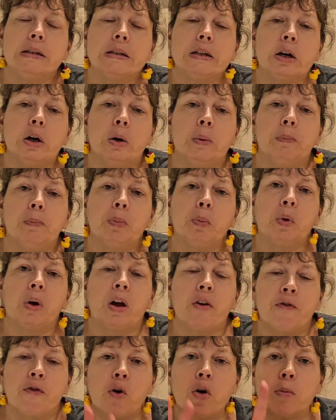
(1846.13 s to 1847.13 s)
So, we
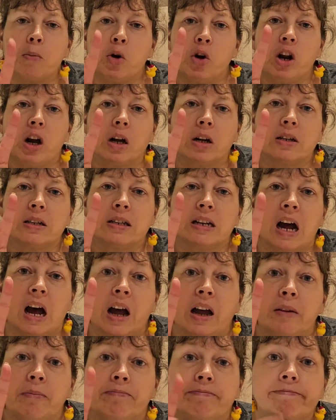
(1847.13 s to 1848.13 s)
got four more ducks
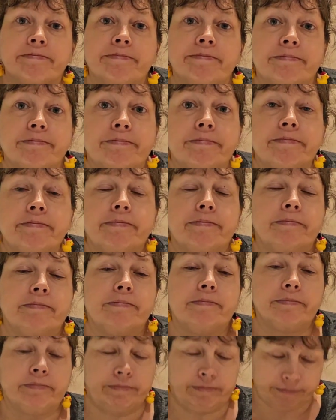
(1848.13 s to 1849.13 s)
tied. Yep.
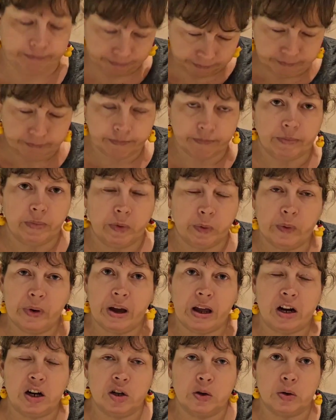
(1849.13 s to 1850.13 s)
We
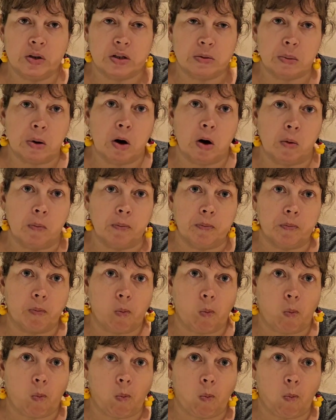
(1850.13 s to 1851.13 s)
gotta do it tomorrow.
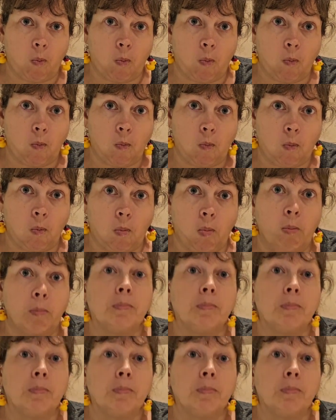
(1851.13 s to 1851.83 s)
Yep.